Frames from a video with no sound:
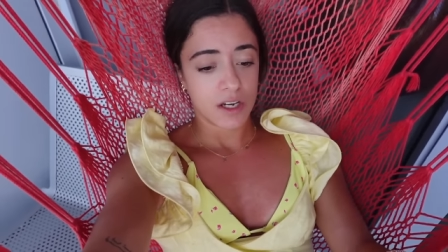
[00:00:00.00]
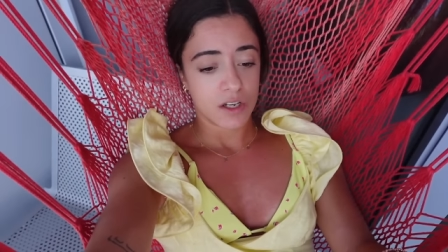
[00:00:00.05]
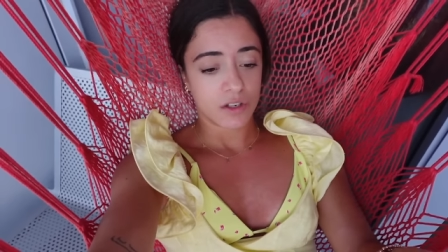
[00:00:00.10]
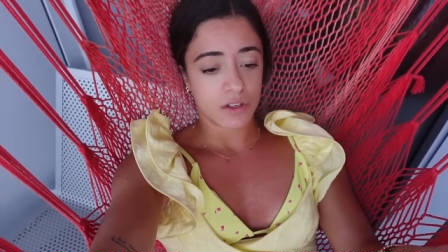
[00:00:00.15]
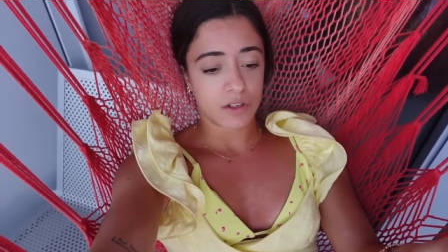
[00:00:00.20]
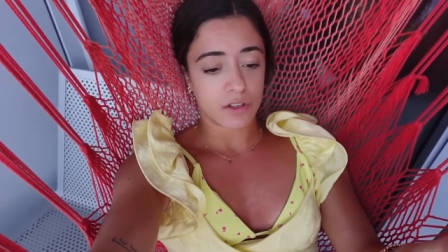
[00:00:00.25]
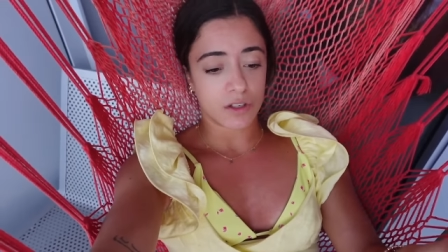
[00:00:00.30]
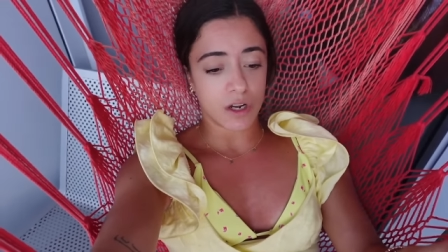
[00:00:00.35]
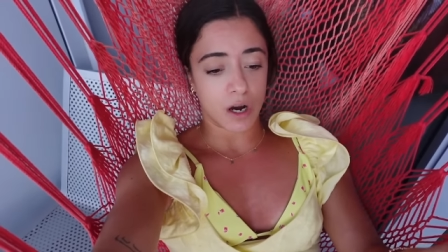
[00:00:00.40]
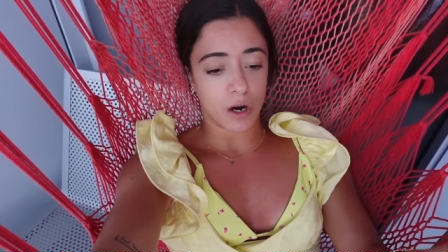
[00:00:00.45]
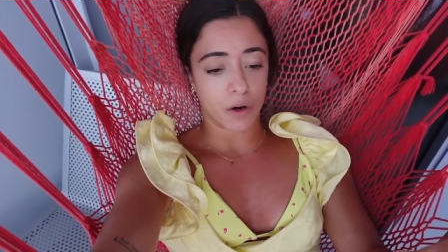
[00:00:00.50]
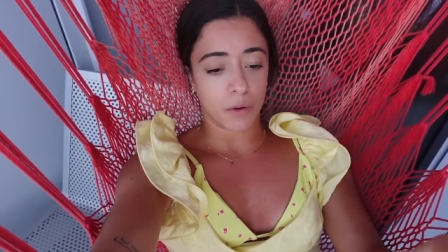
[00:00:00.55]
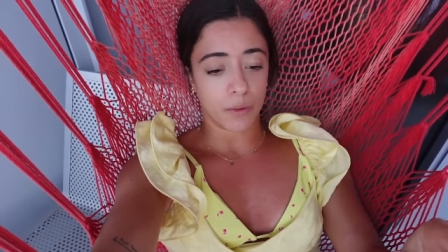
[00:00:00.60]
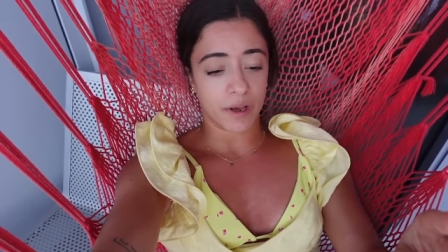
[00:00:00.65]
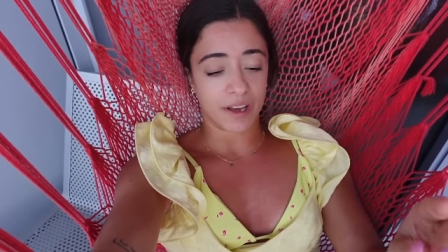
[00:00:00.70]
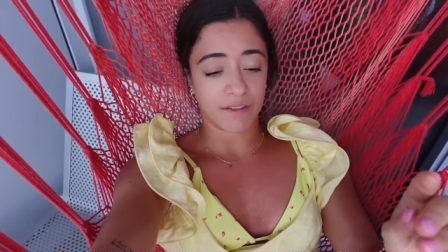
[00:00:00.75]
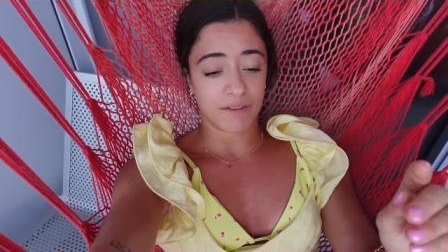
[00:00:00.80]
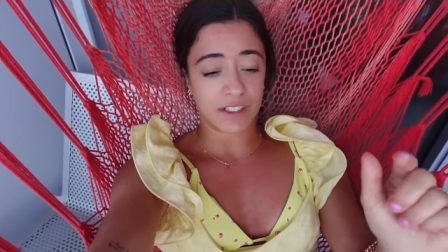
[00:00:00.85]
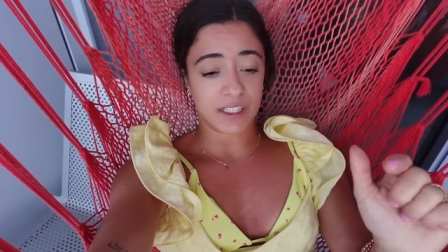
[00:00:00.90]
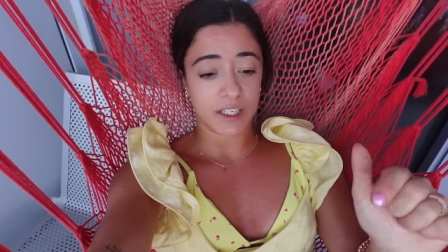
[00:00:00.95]
So we
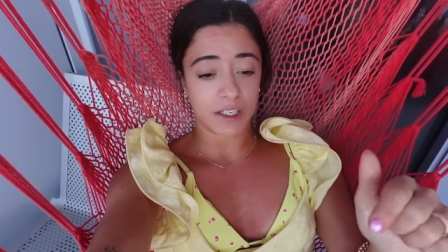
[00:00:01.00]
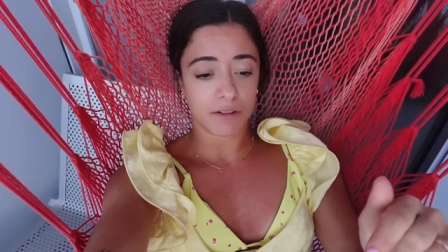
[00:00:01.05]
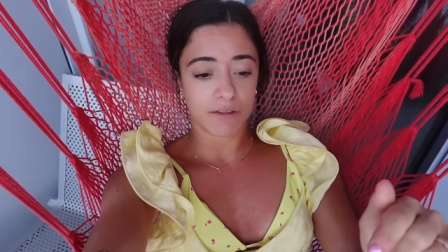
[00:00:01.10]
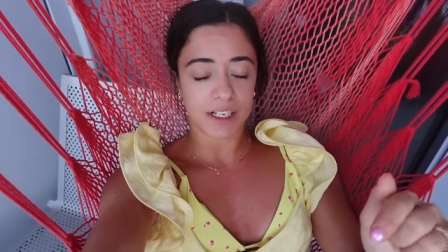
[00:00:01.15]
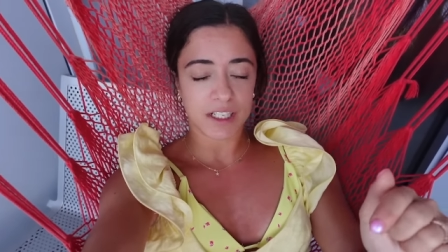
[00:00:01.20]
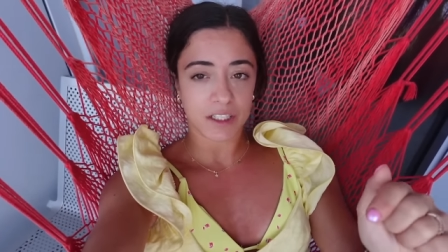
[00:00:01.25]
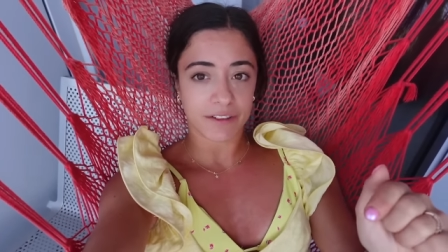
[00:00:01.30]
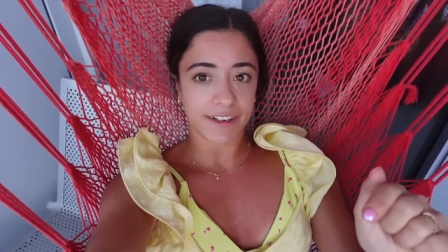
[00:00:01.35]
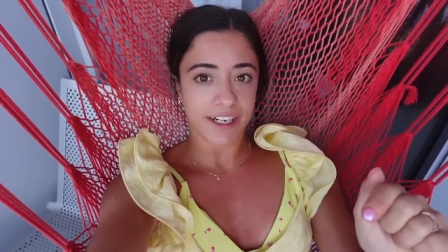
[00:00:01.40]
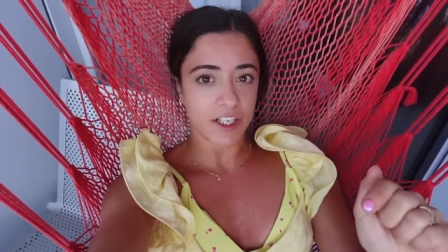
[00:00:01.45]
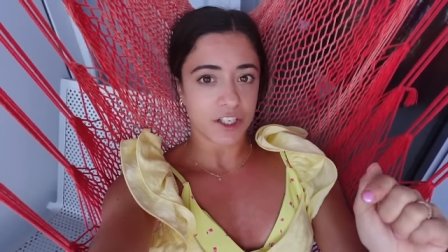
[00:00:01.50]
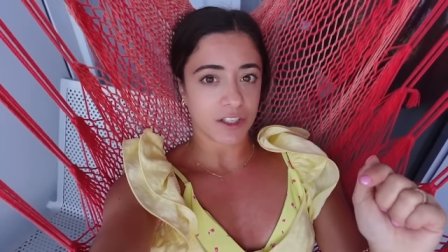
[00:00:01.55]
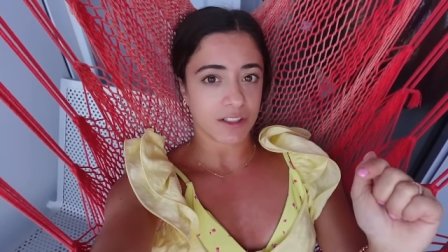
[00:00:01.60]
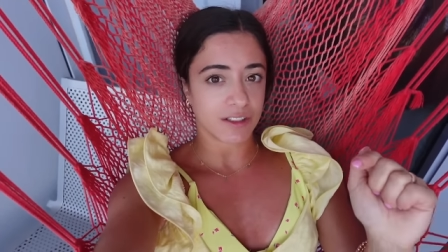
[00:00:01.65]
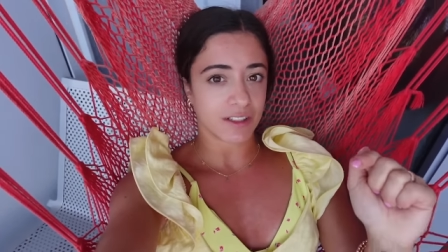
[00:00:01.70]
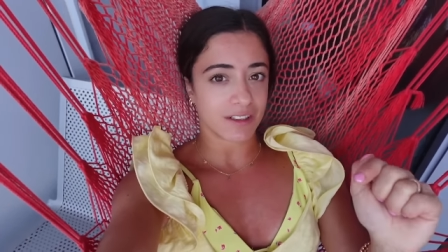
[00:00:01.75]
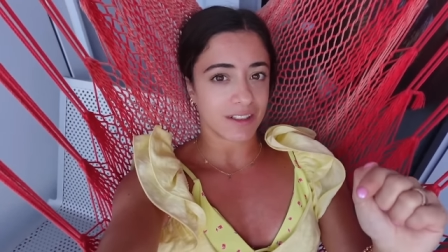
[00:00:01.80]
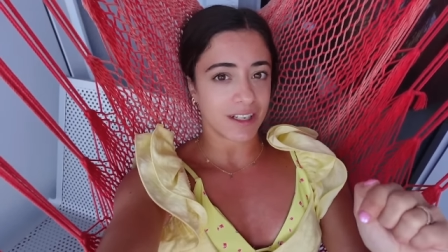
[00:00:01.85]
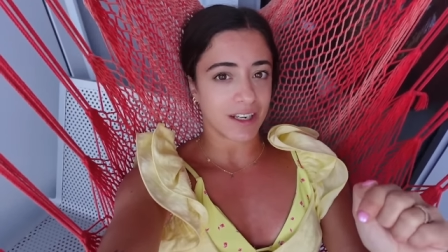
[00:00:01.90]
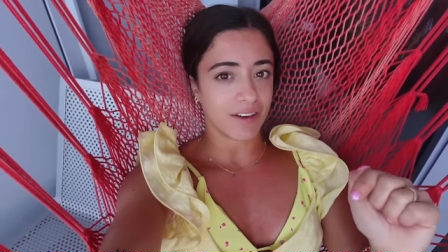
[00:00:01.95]
have dinner reservations
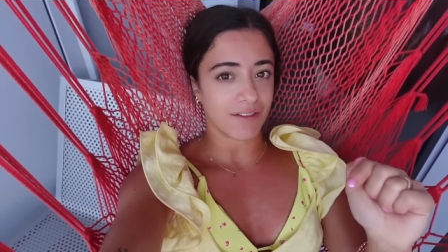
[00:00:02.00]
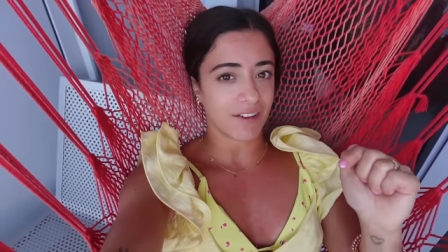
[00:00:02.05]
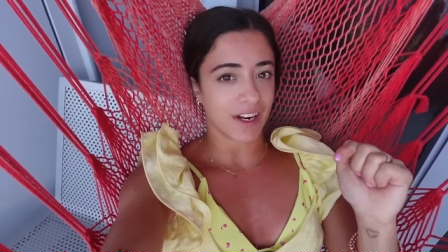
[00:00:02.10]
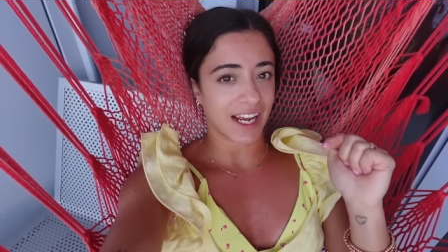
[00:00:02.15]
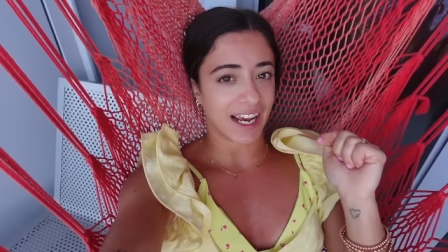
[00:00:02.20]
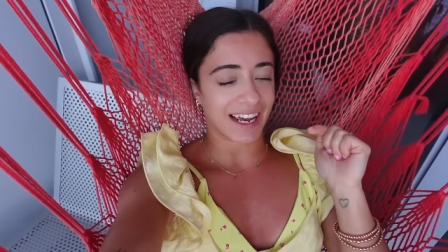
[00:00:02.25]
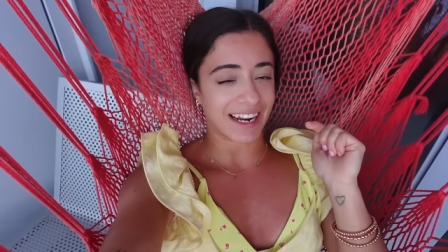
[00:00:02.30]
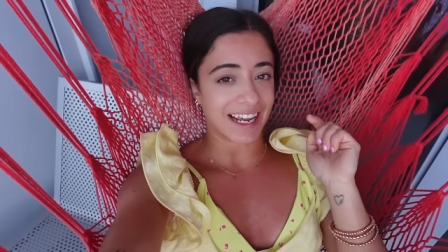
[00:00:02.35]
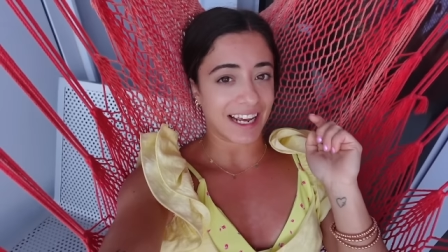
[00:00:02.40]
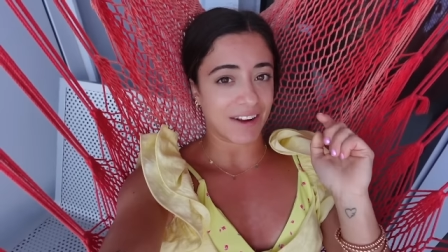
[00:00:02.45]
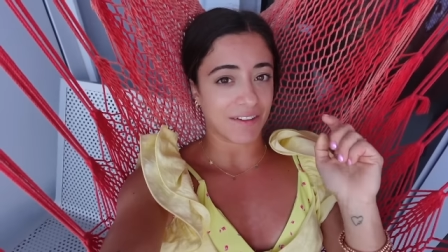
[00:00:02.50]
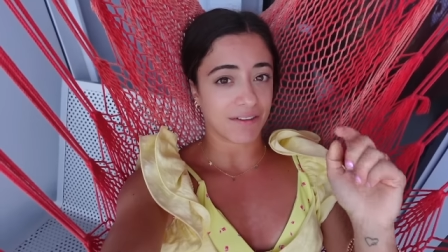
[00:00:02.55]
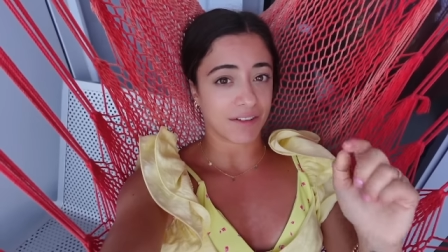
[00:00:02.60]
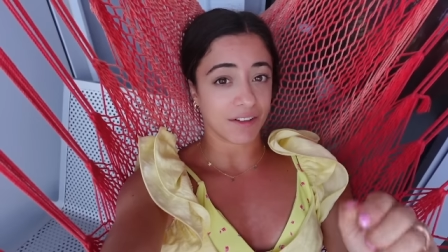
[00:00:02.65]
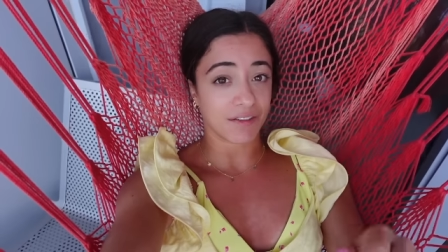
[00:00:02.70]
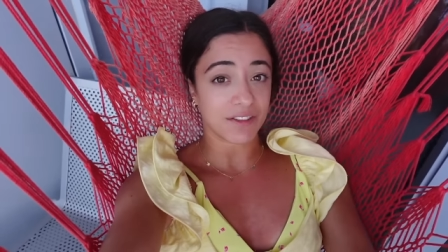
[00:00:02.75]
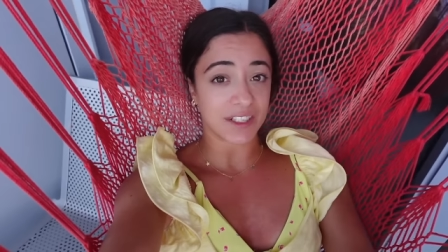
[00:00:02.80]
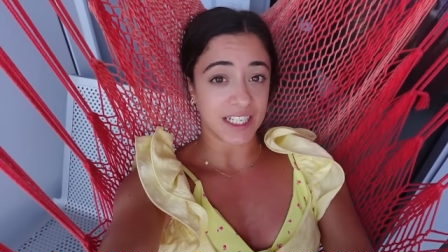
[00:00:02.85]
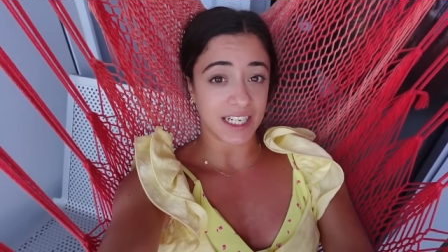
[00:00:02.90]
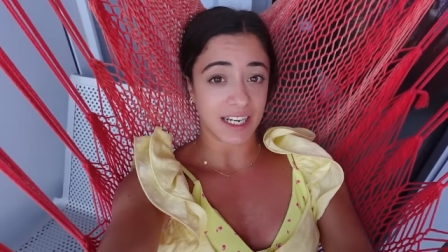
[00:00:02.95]
this evening at
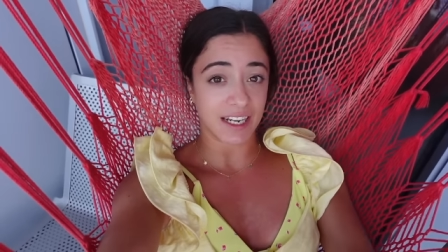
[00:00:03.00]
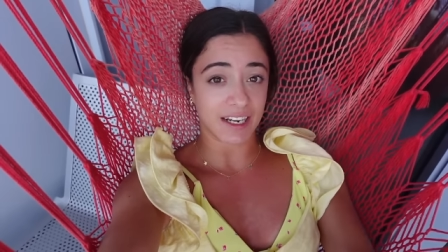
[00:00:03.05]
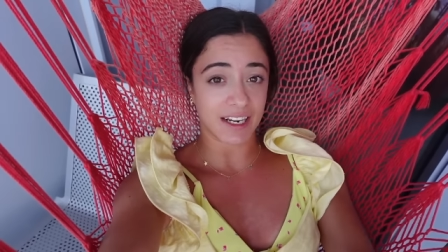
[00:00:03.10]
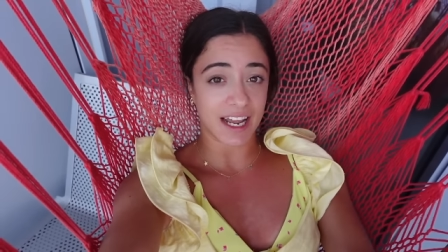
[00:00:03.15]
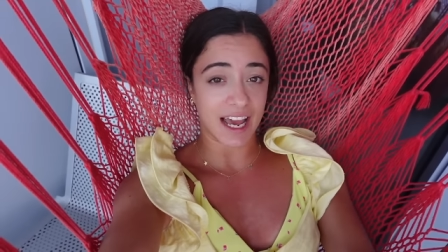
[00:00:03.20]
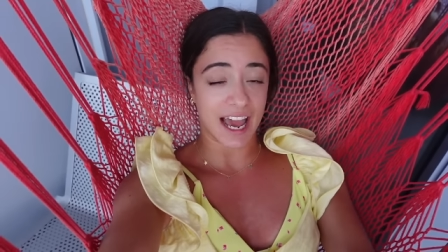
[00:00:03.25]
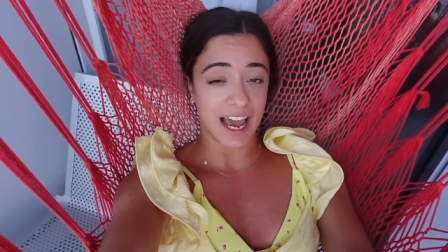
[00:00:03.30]
8.15